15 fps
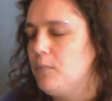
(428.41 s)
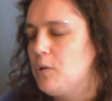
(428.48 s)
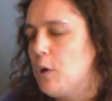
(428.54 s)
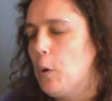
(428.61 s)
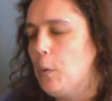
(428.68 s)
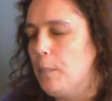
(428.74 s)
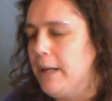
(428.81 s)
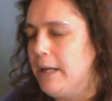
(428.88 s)

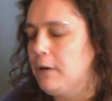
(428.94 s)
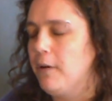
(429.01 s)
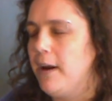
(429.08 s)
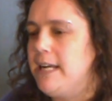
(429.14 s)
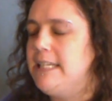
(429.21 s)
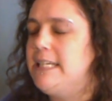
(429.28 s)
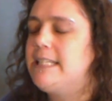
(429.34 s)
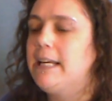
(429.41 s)
told me in
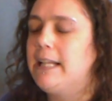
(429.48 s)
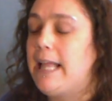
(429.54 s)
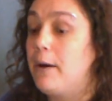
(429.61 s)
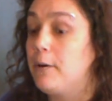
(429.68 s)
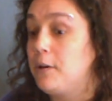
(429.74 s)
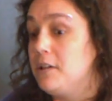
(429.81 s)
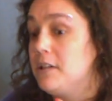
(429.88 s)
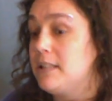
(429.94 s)
great detail
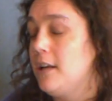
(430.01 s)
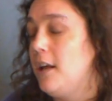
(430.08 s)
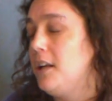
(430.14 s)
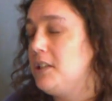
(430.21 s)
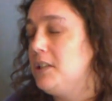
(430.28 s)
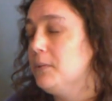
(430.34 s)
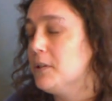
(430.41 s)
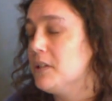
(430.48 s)
how
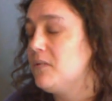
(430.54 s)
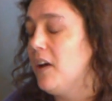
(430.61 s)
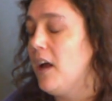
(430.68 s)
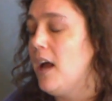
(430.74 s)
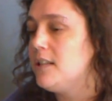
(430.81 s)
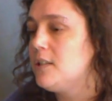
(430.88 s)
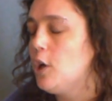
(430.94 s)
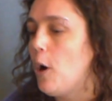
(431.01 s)
concerned she was for
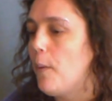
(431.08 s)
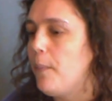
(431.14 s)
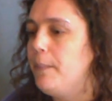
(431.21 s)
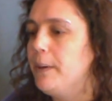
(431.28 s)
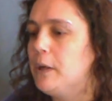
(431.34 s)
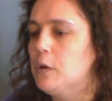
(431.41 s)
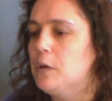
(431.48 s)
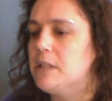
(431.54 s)
her top,
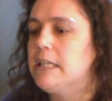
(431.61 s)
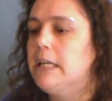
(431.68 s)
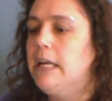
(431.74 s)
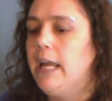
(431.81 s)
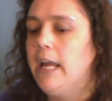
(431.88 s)
because